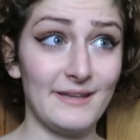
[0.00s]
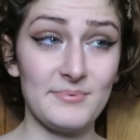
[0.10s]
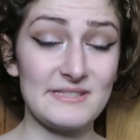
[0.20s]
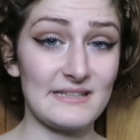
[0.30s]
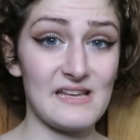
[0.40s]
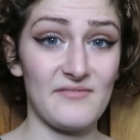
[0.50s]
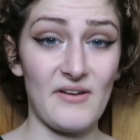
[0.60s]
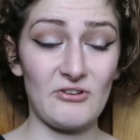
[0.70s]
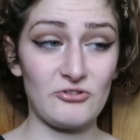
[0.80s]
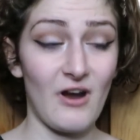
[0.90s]
lipstick that I've
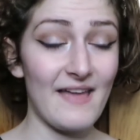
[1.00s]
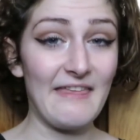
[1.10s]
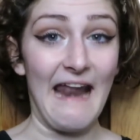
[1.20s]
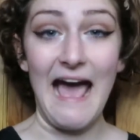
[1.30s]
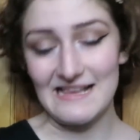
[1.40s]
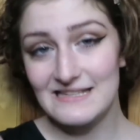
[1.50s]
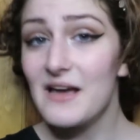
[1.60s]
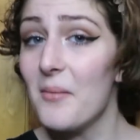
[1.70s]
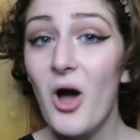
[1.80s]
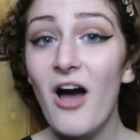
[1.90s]
ever tried that
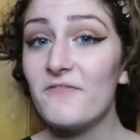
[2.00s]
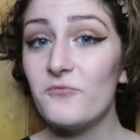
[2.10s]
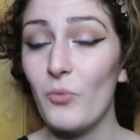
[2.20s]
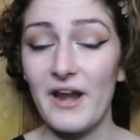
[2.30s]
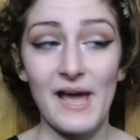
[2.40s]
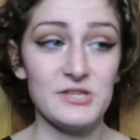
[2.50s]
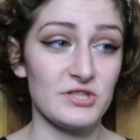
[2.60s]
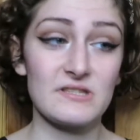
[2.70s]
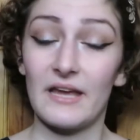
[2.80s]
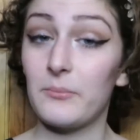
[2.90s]
hasn't come off when I
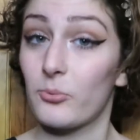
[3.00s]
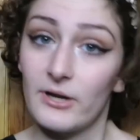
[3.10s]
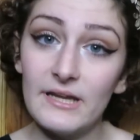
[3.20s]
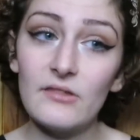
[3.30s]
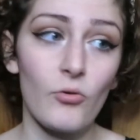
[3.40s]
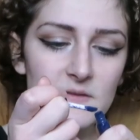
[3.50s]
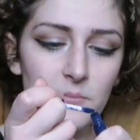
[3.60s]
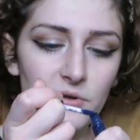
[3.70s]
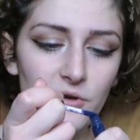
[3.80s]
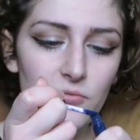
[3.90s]
just like breathe. This
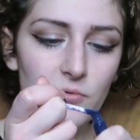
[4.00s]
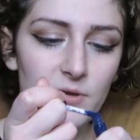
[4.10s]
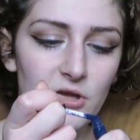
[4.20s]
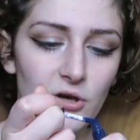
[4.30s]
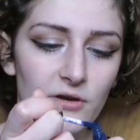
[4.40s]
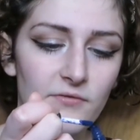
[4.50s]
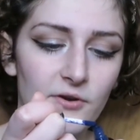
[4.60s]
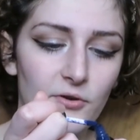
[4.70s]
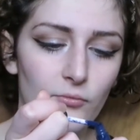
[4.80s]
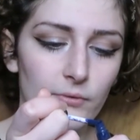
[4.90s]
blue will be good for
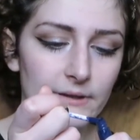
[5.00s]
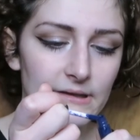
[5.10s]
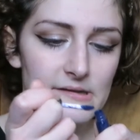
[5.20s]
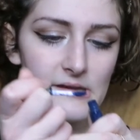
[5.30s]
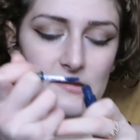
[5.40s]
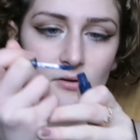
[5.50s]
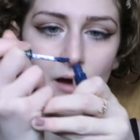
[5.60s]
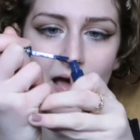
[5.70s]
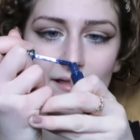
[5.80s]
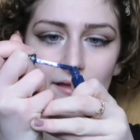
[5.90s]
you to really see. So
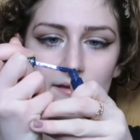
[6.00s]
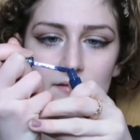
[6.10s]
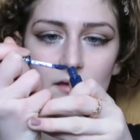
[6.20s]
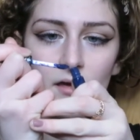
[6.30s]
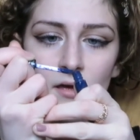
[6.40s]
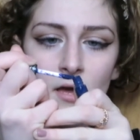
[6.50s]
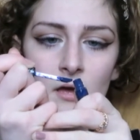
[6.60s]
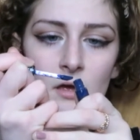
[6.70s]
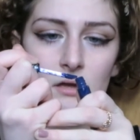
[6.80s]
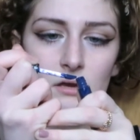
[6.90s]
I like to
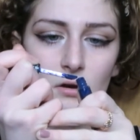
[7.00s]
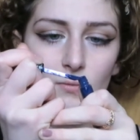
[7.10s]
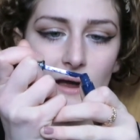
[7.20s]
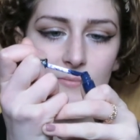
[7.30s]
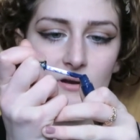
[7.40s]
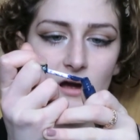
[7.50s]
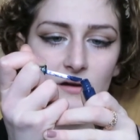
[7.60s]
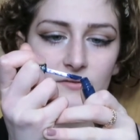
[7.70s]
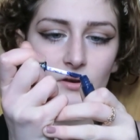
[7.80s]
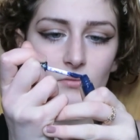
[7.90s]
you know, wipe it
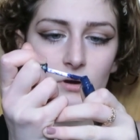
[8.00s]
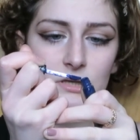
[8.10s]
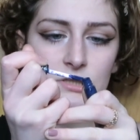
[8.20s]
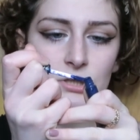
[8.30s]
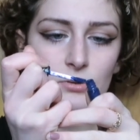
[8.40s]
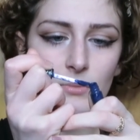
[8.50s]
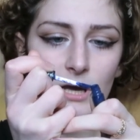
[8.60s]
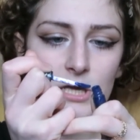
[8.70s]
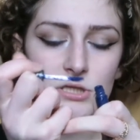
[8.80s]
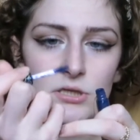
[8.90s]
off. You don't want too
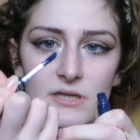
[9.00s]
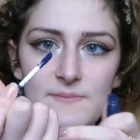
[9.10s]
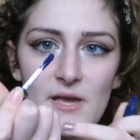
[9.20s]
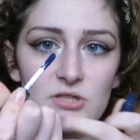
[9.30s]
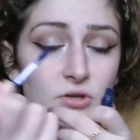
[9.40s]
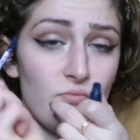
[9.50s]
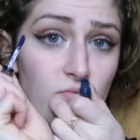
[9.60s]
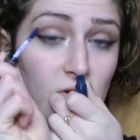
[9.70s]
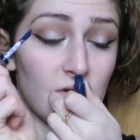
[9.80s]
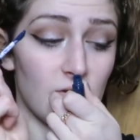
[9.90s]
much, especially you
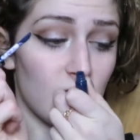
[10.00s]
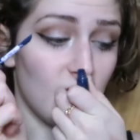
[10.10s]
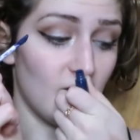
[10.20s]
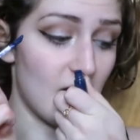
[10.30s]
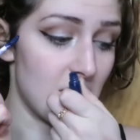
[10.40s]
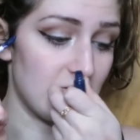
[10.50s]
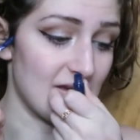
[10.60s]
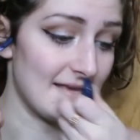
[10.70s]
really don't need a lot with